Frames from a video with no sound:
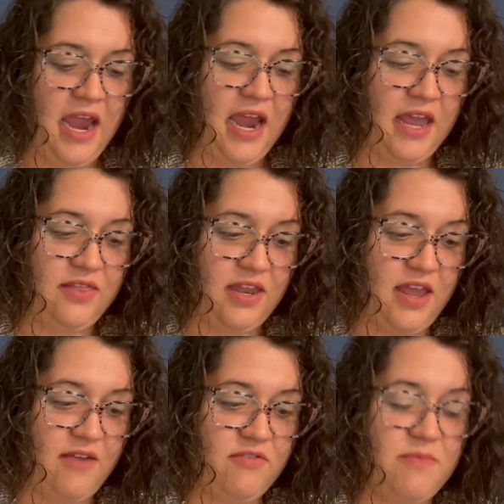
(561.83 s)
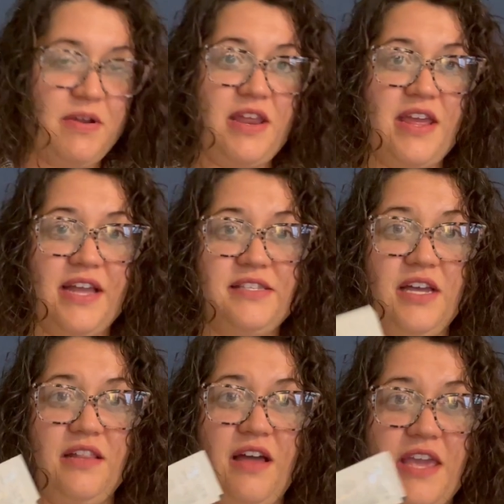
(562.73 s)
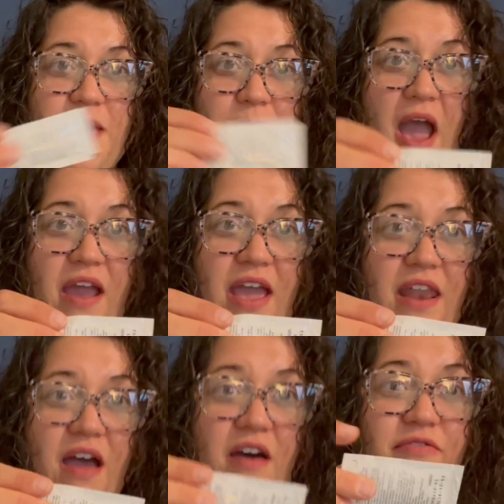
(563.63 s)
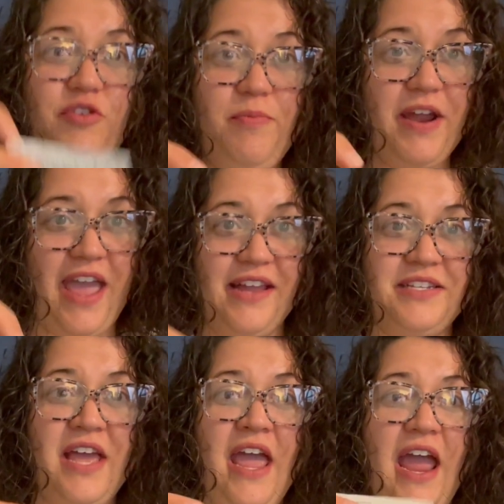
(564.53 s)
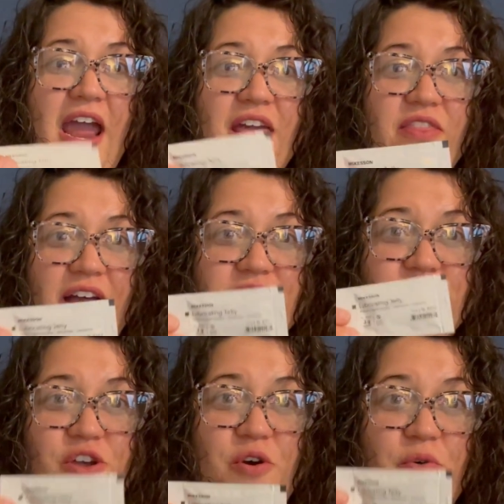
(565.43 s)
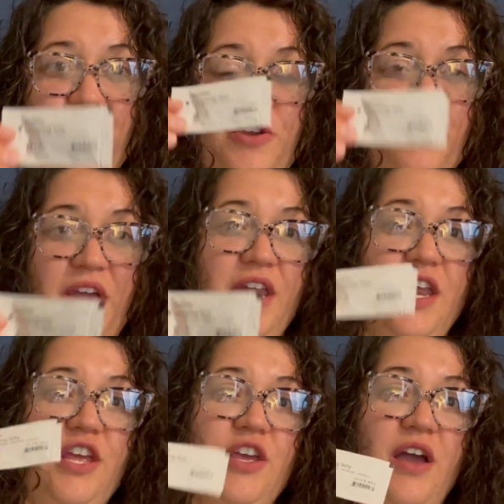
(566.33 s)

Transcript: And then everybody gets a lucky packet of lubricant. And that's so you can